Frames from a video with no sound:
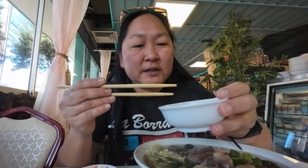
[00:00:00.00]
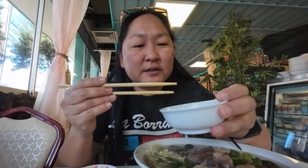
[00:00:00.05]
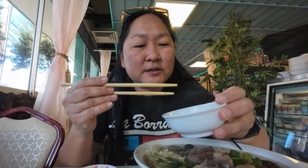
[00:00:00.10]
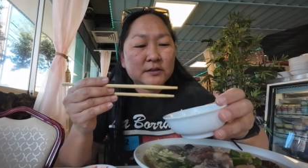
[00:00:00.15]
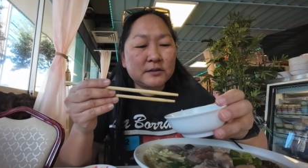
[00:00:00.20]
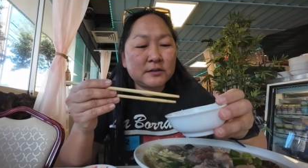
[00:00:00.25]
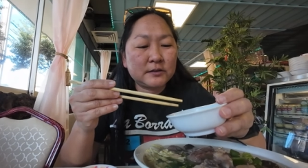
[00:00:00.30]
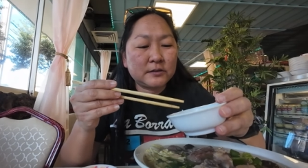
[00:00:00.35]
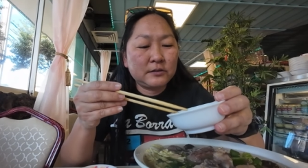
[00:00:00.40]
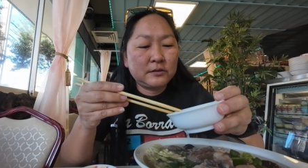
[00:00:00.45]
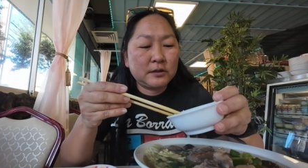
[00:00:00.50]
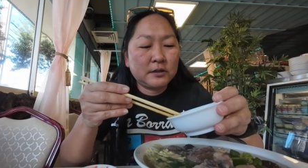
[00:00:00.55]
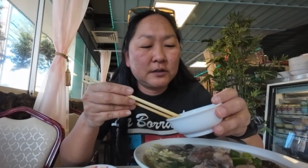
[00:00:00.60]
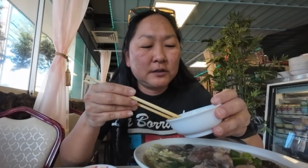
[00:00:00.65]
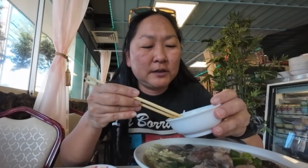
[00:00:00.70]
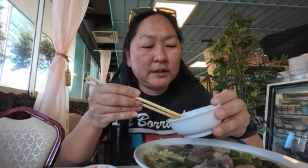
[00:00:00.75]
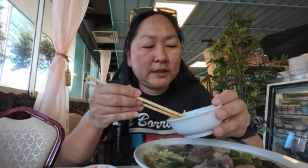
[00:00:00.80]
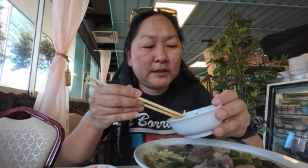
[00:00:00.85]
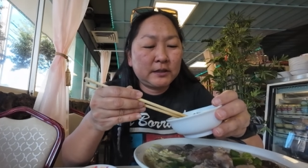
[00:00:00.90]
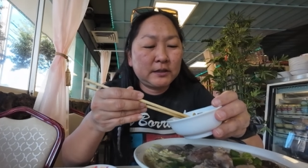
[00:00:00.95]
It's
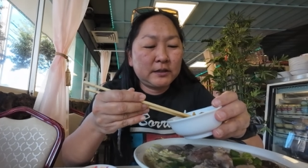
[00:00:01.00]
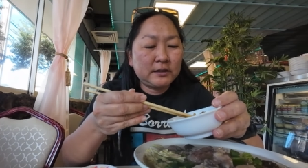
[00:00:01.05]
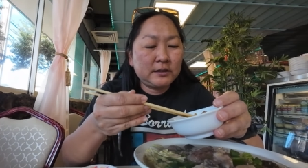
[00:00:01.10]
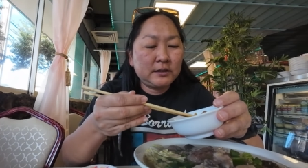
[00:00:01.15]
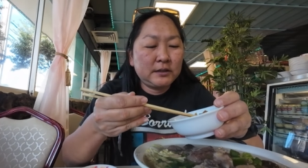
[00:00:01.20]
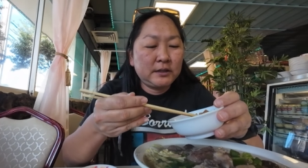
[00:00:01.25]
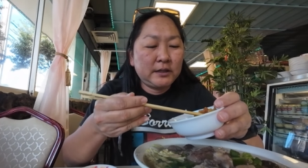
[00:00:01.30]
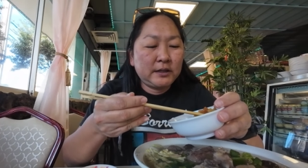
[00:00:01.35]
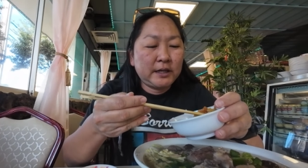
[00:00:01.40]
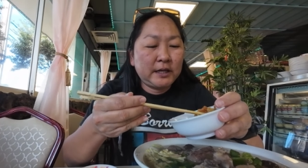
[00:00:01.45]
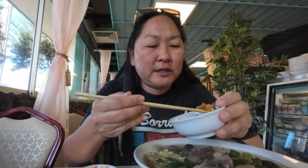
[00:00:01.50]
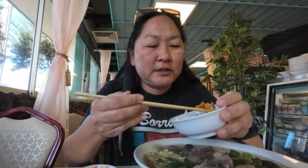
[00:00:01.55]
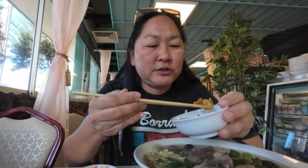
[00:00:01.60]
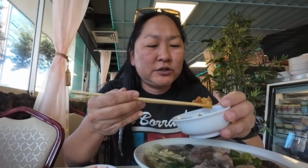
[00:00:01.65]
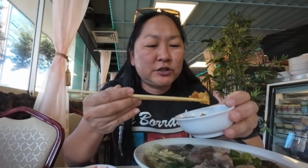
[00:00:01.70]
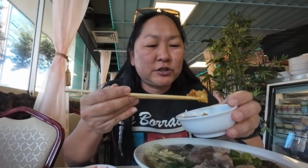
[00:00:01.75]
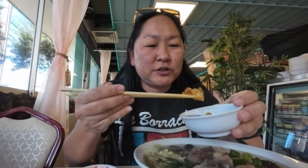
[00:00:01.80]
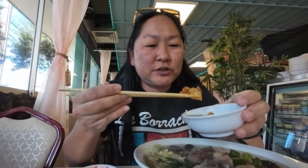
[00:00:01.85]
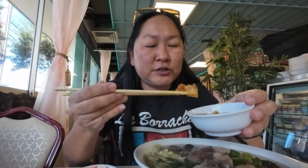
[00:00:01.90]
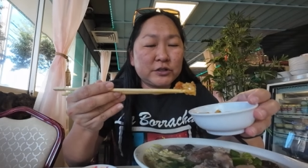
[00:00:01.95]
garlic
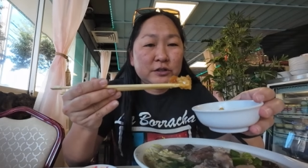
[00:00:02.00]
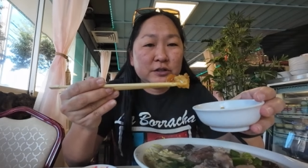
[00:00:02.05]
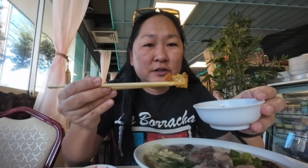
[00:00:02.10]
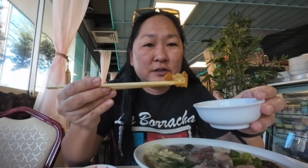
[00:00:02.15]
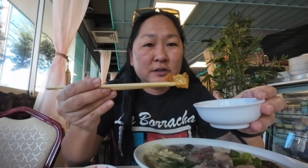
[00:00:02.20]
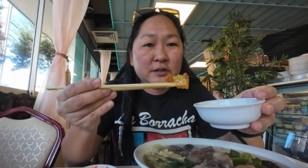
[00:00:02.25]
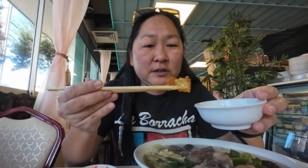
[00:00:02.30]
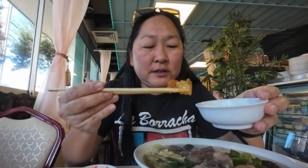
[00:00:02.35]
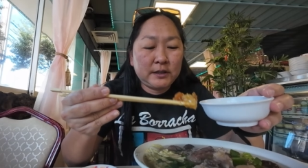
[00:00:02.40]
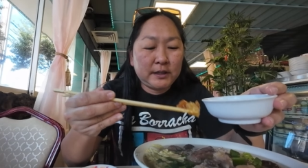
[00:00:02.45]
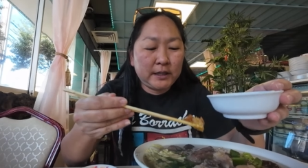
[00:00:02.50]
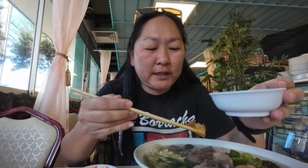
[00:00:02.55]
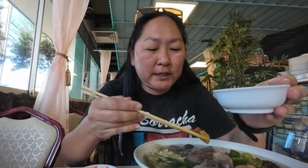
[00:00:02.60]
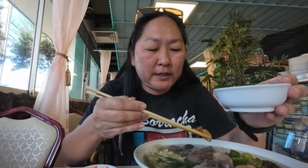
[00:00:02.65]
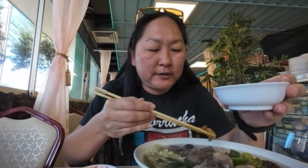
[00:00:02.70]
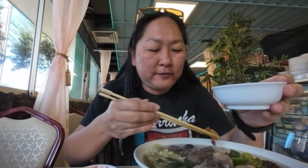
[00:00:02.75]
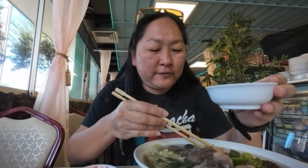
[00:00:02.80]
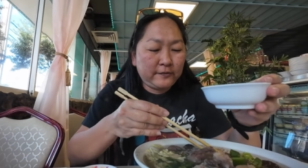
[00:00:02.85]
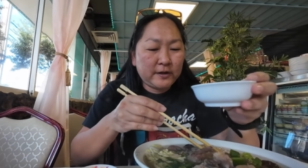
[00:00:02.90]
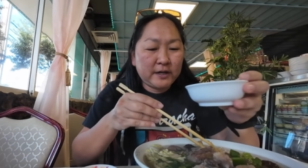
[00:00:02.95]
and ginger
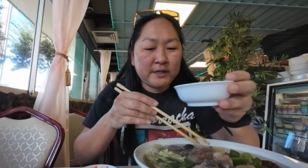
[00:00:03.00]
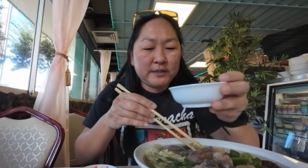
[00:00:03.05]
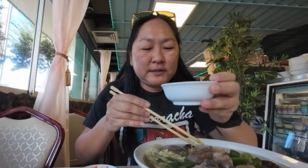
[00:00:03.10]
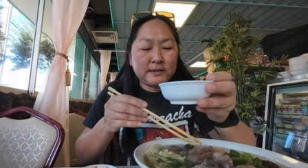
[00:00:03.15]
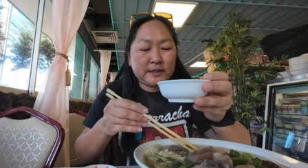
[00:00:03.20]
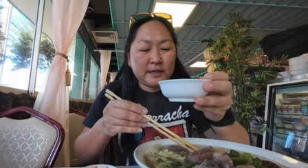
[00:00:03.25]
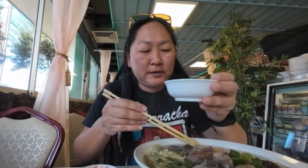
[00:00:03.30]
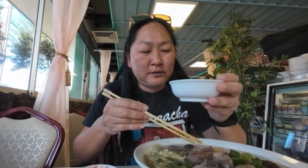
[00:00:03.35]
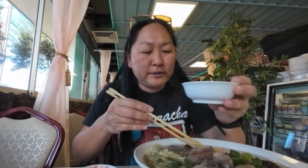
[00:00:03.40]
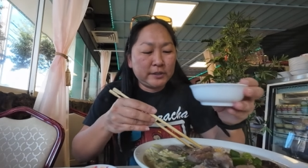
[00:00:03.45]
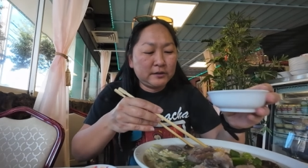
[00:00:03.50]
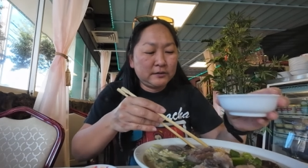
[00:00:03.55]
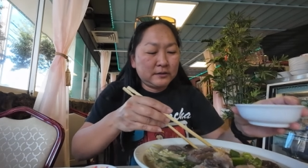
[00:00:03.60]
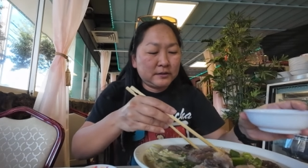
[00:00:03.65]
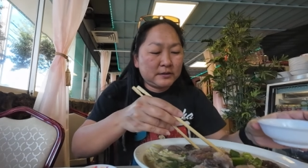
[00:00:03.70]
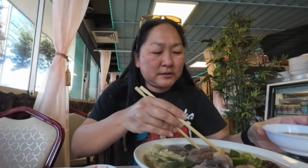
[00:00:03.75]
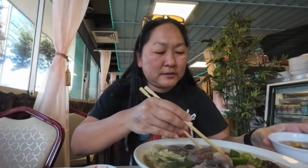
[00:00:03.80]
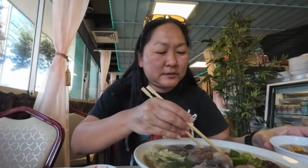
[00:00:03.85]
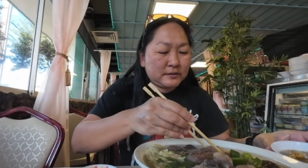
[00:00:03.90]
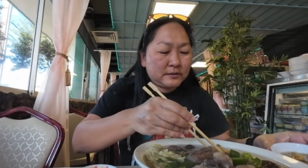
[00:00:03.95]
and fried
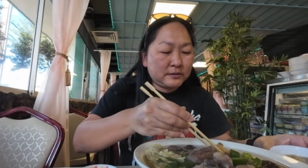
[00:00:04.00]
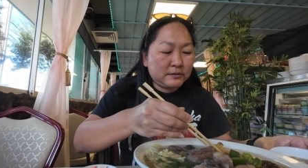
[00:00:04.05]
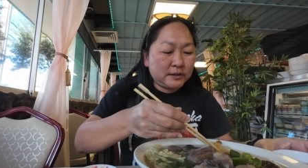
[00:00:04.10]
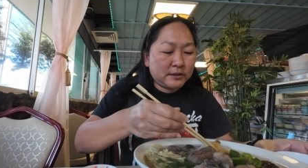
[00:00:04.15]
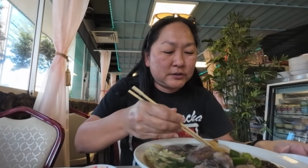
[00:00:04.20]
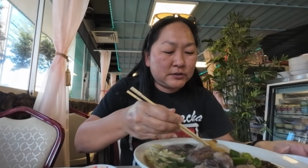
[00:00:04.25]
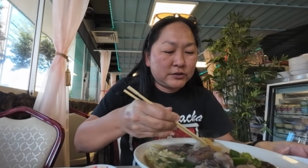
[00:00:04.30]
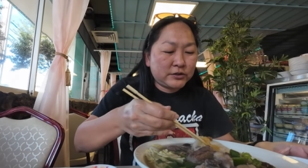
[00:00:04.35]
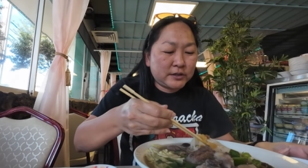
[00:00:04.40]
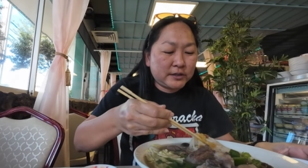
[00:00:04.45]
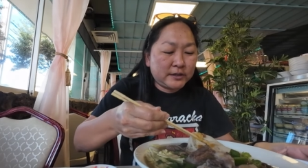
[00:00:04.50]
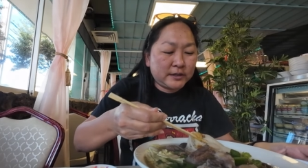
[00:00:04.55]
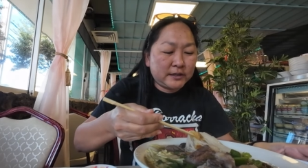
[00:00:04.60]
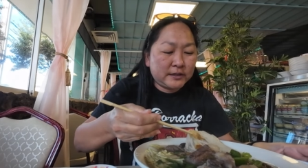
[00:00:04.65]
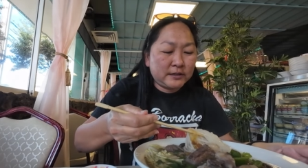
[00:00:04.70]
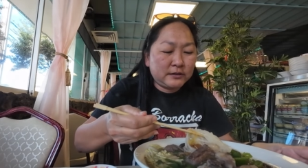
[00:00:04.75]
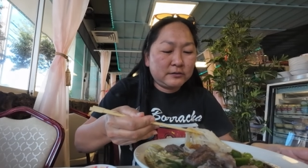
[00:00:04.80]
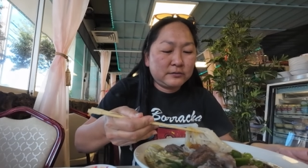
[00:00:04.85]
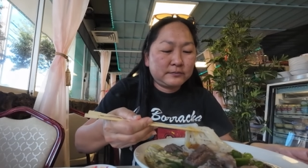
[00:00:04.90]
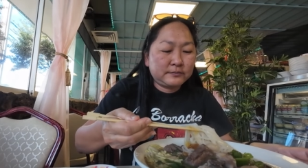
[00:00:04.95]
scallions. So let's try that
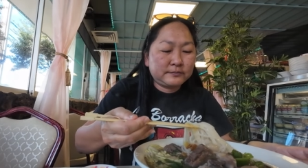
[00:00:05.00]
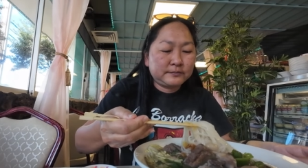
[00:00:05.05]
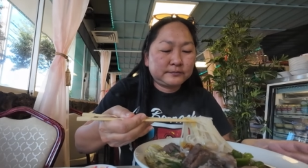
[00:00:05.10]
out.